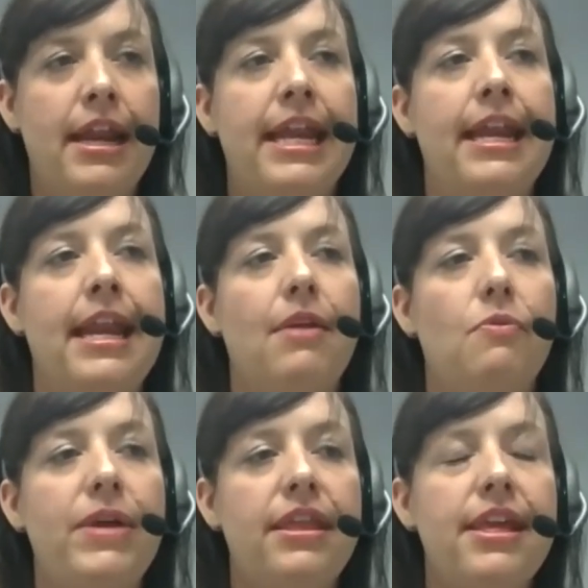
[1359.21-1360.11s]
And
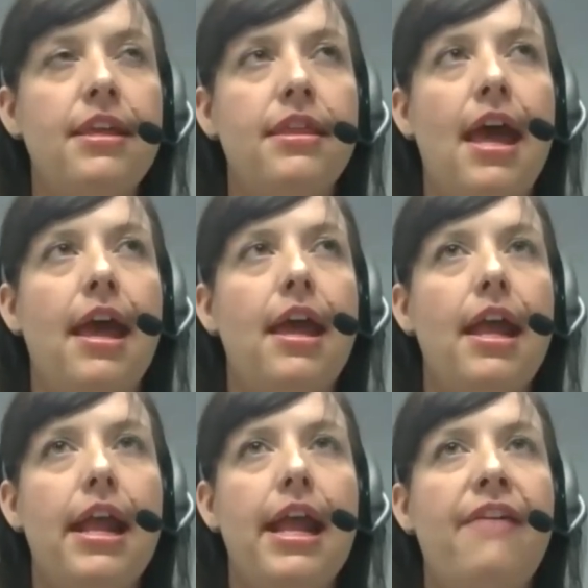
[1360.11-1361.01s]
we think that
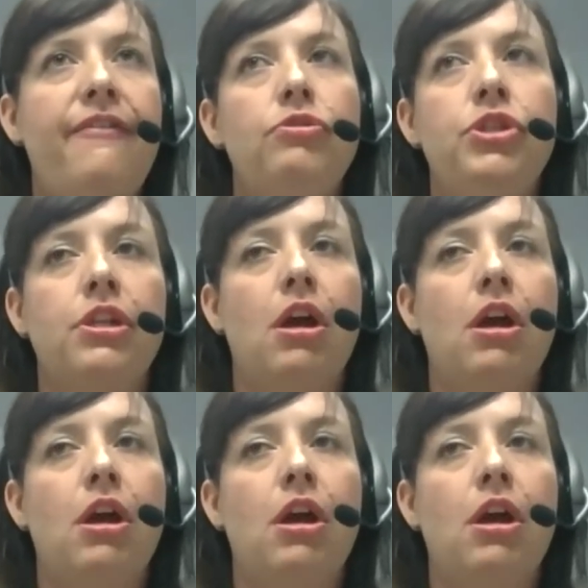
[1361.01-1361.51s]
if you just